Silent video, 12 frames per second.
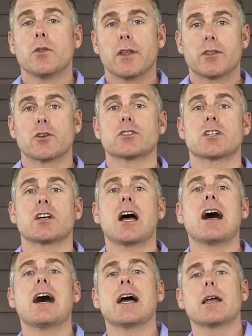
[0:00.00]
that there's a
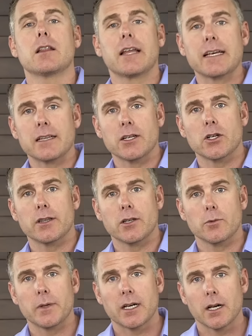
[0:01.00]
high likelihood
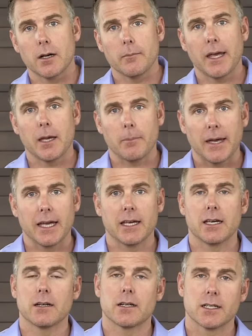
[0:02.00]
they'll become a
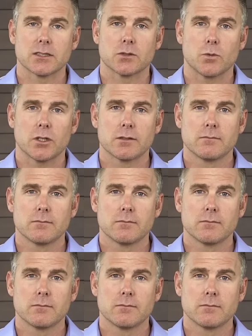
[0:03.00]
paying customer.